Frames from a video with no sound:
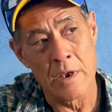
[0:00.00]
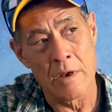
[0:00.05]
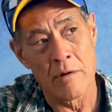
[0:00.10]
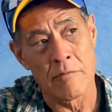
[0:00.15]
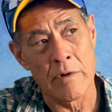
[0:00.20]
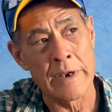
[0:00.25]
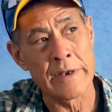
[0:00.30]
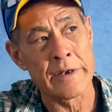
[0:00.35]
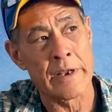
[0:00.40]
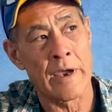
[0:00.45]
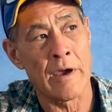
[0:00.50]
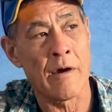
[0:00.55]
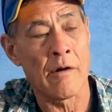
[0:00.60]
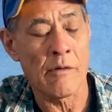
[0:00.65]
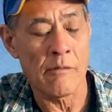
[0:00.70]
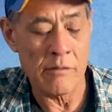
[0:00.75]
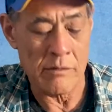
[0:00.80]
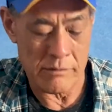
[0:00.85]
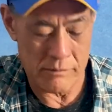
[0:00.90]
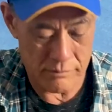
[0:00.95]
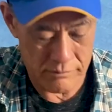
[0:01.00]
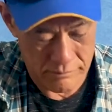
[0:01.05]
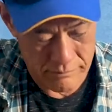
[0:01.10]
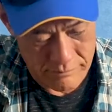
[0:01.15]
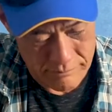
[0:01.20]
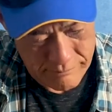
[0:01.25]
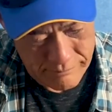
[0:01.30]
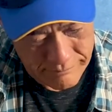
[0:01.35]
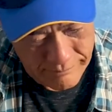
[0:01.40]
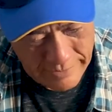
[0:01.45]
right now,
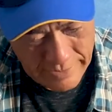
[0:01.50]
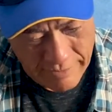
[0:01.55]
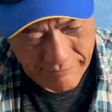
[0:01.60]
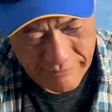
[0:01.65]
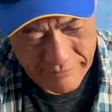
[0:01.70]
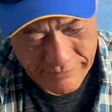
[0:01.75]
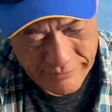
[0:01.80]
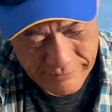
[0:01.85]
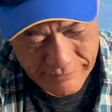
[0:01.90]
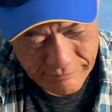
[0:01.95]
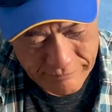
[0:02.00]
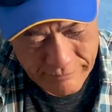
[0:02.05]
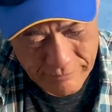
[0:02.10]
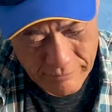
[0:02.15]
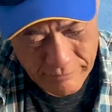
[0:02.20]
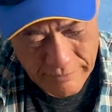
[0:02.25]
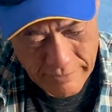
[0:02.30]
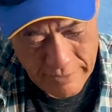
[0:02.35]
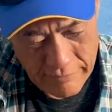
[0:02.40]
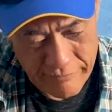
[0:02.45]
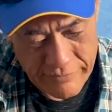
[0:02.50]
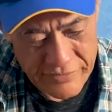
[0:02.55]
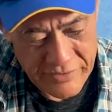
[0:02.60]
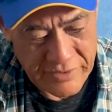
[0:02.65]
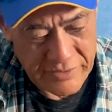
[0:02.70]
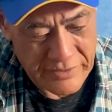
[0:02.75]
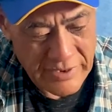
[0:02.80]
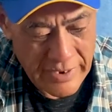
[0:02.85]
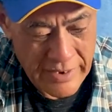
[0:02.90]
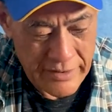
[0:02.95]
having
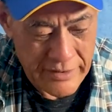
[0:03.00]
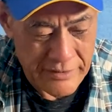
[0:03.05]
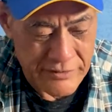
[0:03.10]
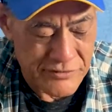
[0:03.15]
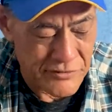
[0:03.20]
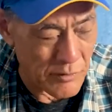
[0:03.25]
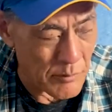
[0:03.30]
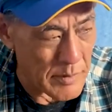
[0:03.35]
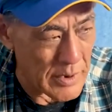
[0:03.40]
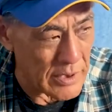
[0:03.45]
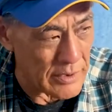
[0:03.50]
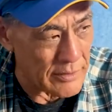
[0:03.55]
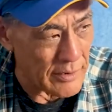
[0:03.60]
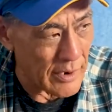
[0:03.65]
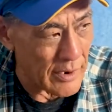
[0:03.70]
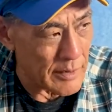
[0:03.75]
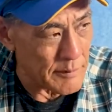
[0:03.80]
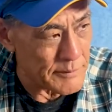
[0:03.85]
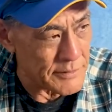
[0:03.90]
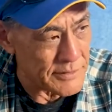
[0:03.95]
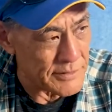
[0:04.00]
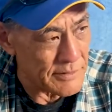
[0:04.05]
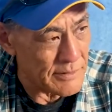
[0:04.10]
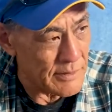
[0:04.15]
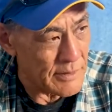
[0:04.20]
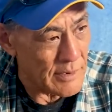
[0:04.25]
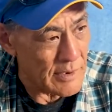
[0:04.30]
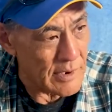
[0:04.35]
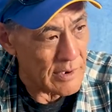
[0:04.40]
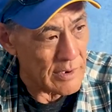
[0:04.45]
everything taken so many times,
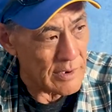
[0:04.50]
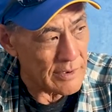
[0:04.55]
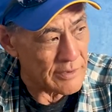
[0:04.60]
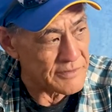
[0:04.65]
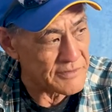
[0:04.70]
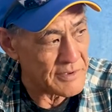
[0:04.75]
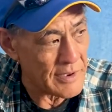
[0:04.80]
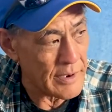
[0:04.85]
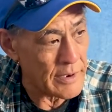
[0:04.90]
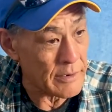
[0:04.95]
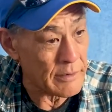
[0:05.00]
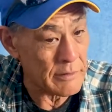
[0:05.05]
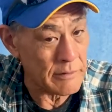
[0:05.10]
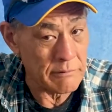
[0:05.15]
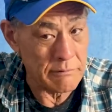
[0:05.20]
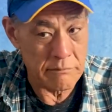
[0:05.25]
it's like,